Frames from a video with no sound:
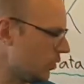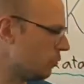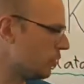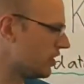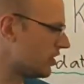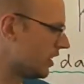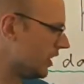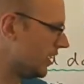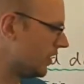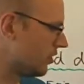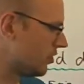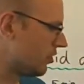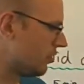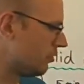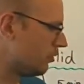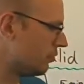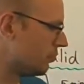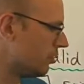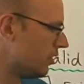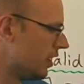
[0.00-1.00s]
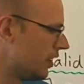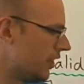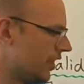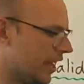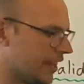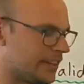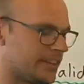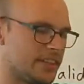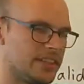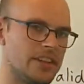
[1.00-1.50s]
which leads to
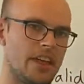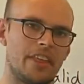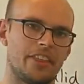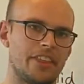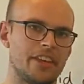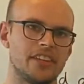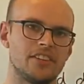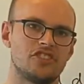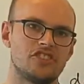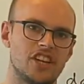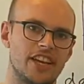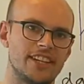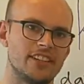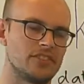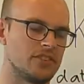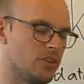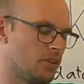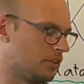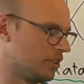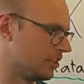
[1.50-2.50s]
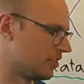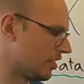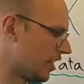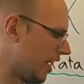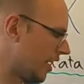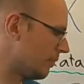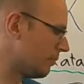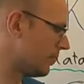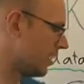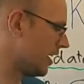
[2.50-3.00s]
that things change all the
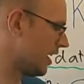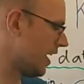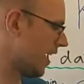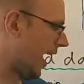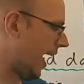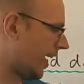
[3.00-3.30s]
time.